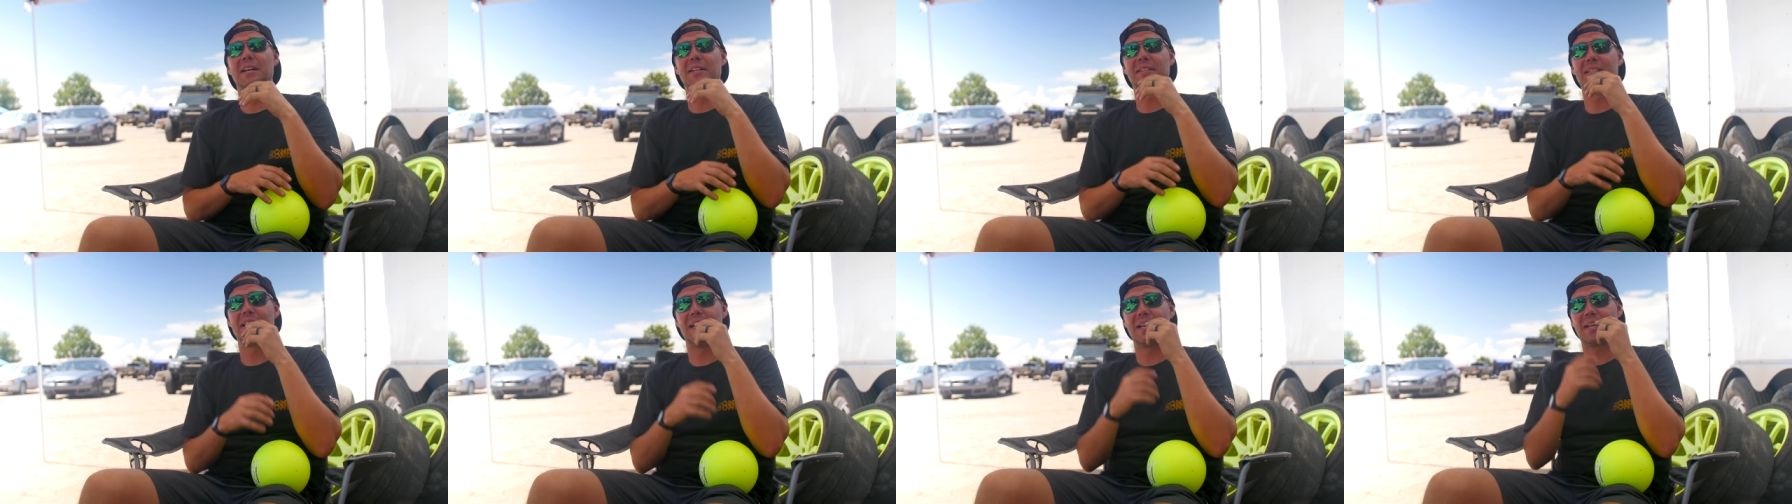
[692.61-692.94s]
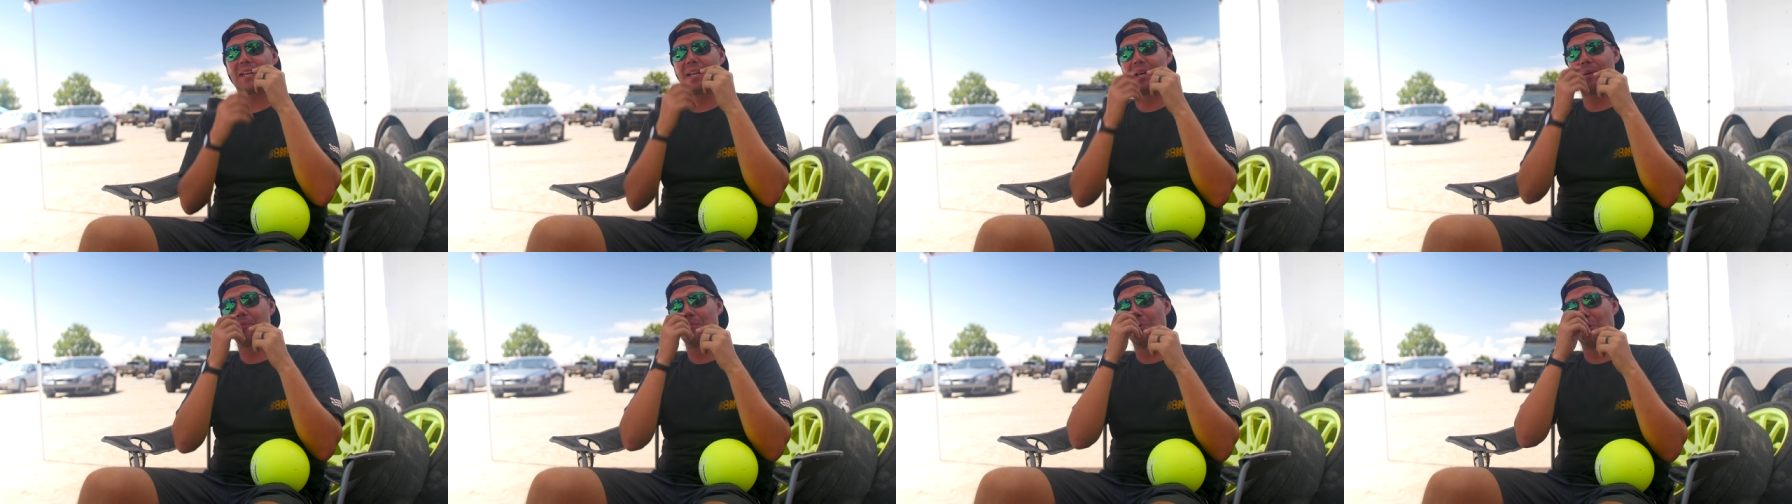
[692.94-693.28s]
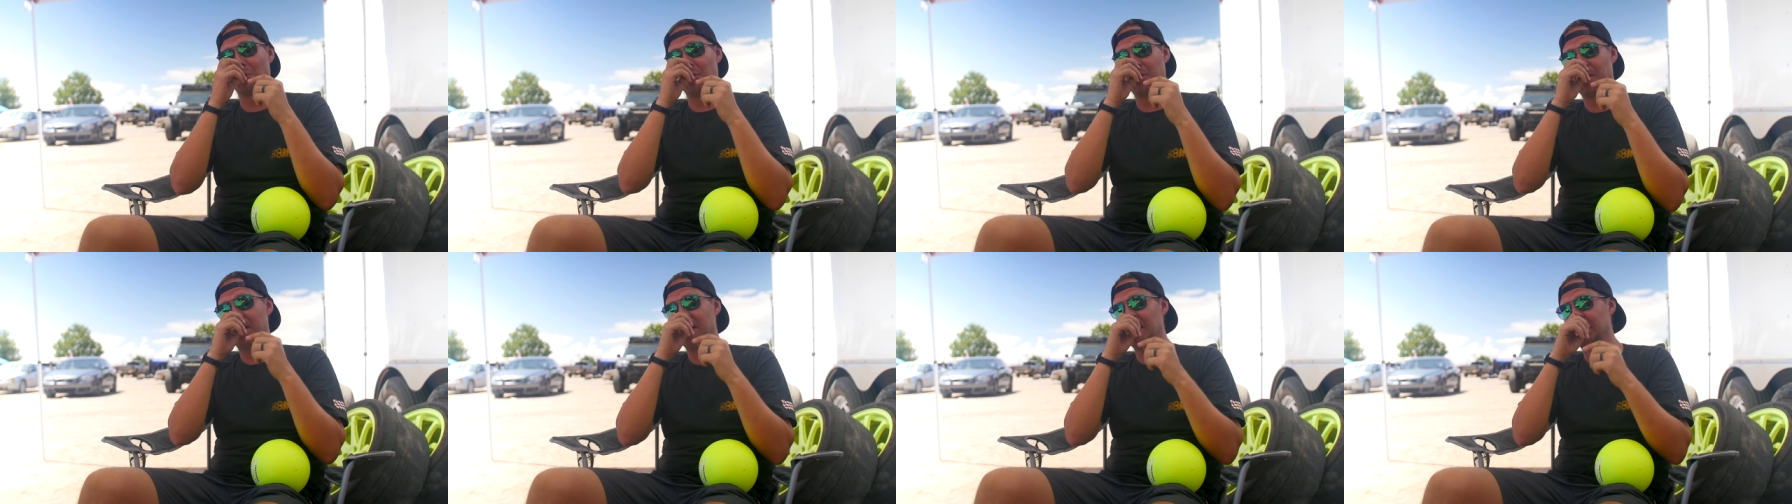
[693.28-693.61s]
taking
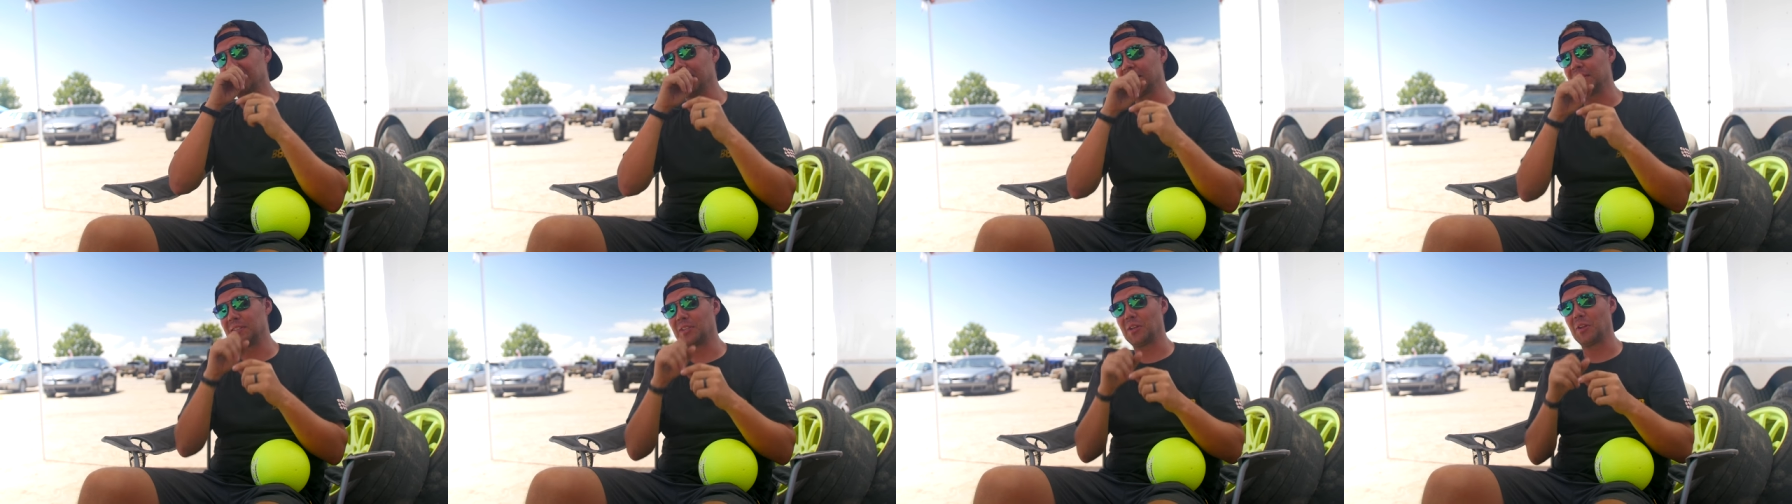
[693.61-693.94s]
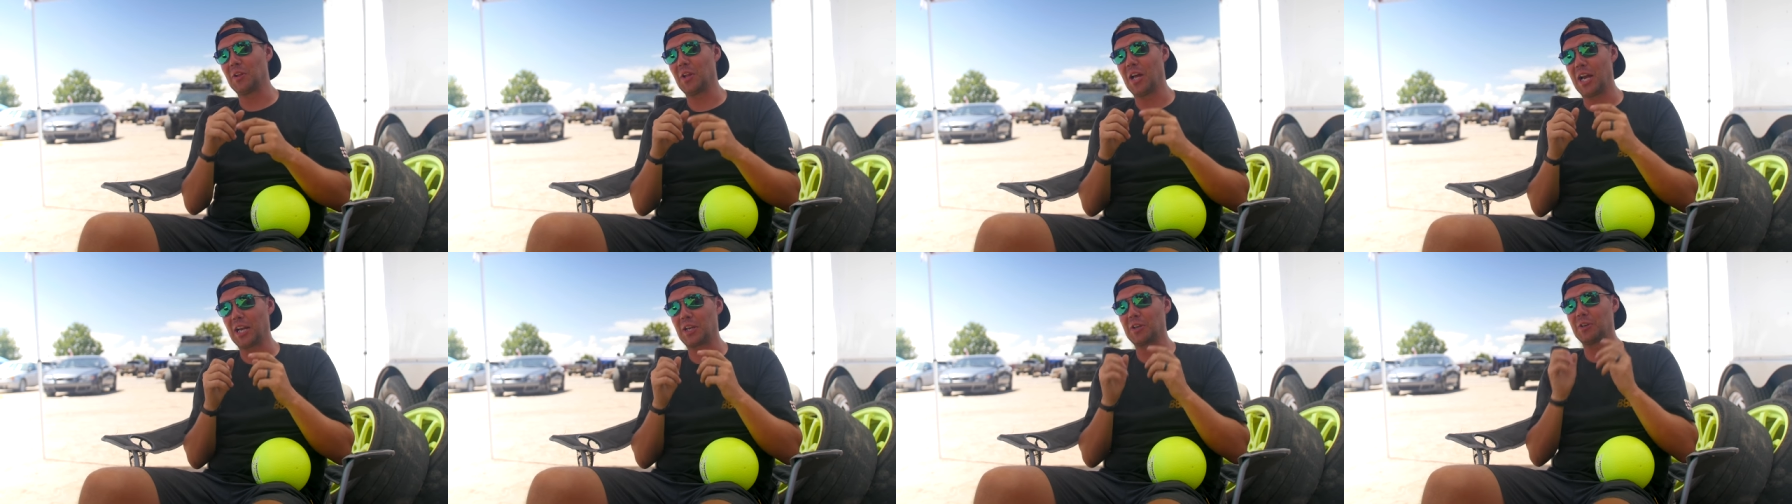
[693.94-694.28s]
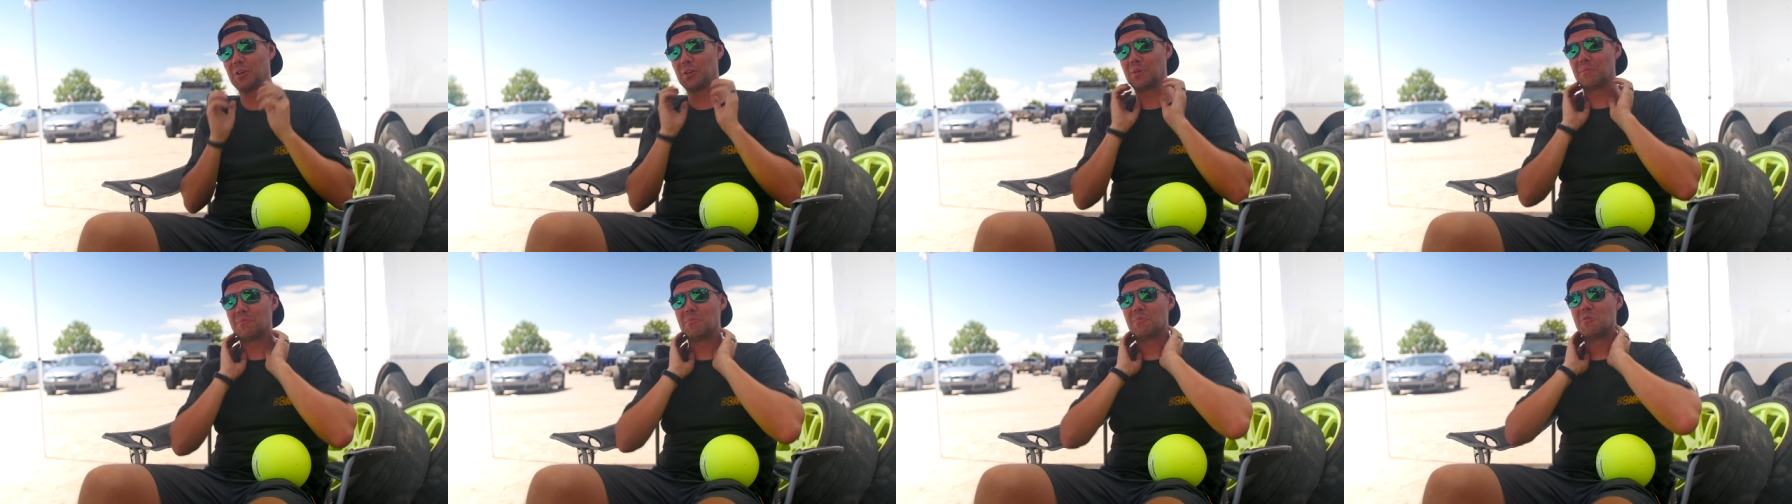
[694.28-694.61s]
bullet hits until I
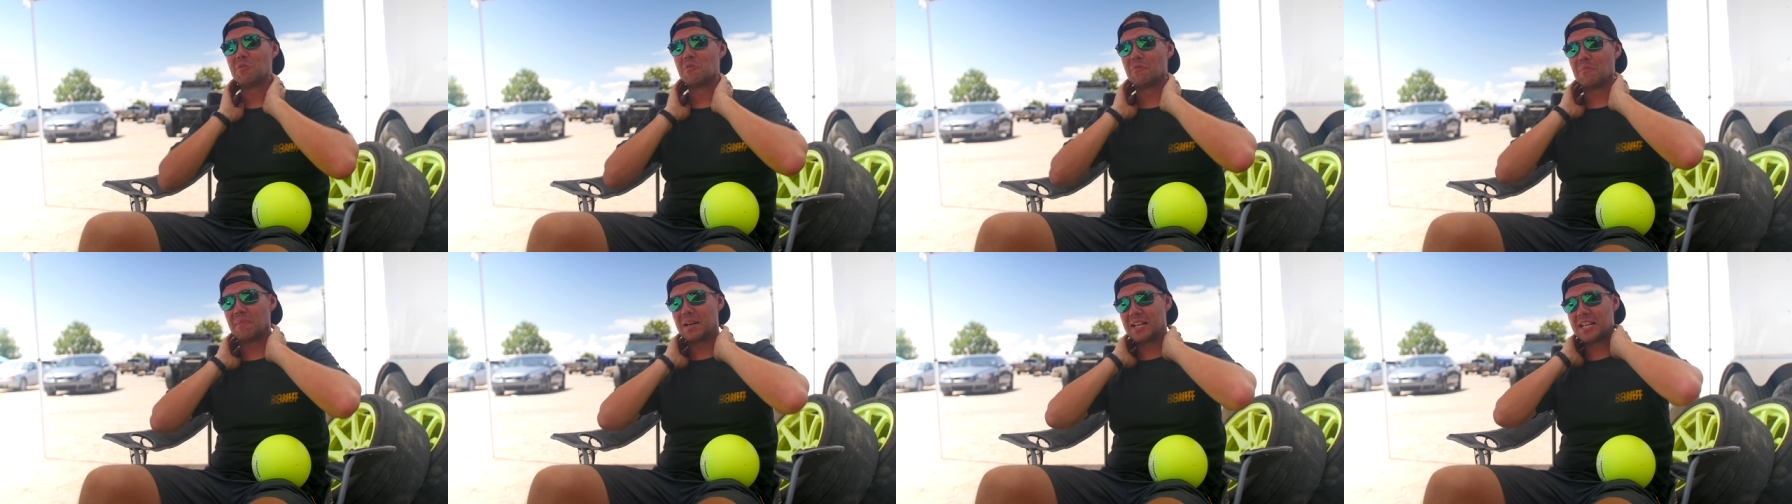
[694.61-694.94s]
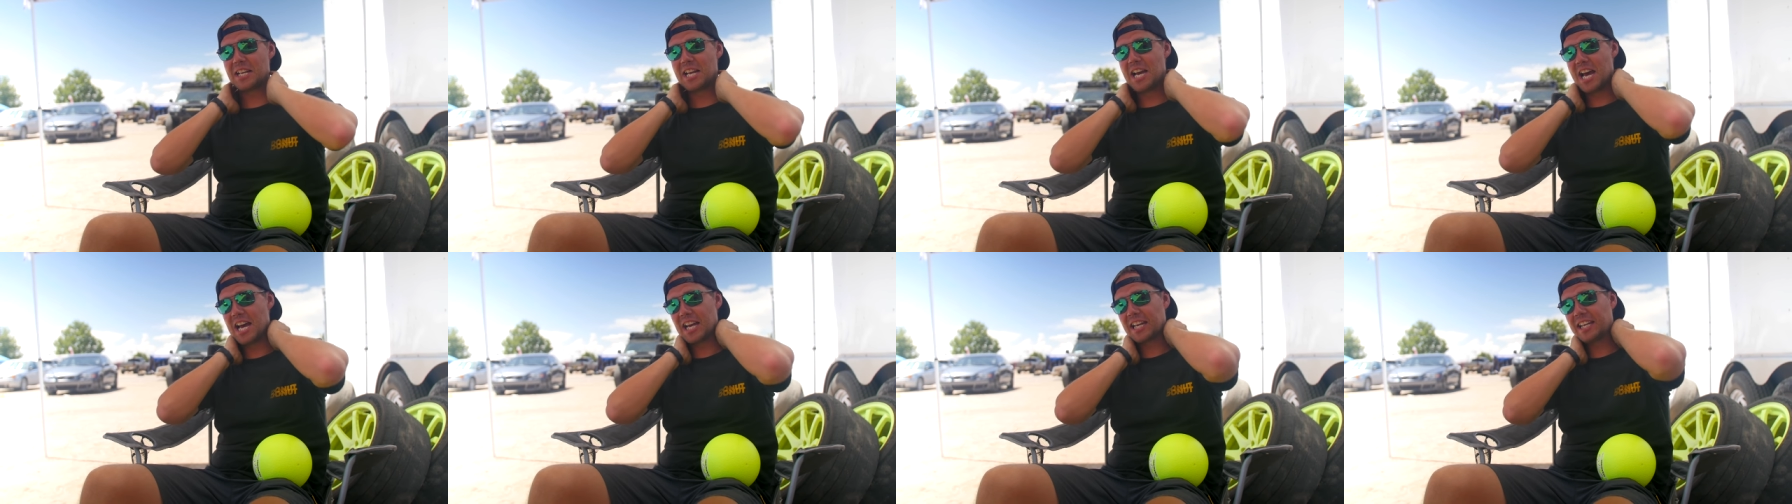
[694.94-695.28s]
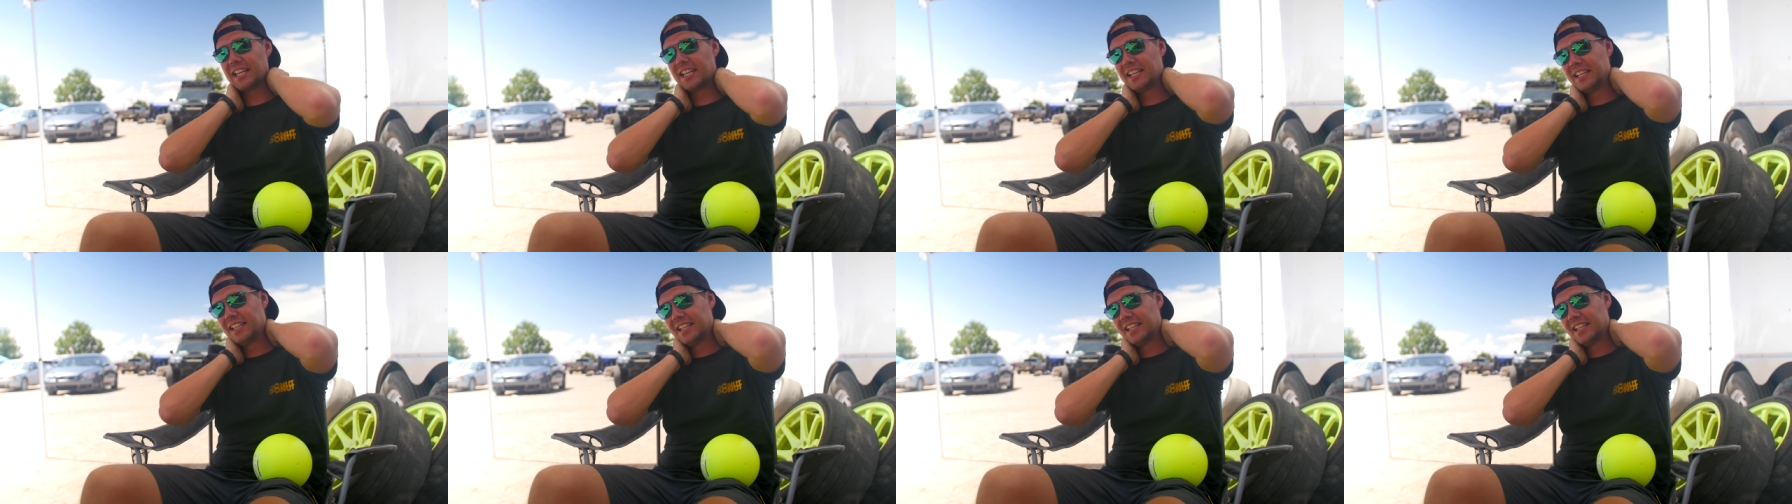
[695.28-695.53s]
couldn't move my neck,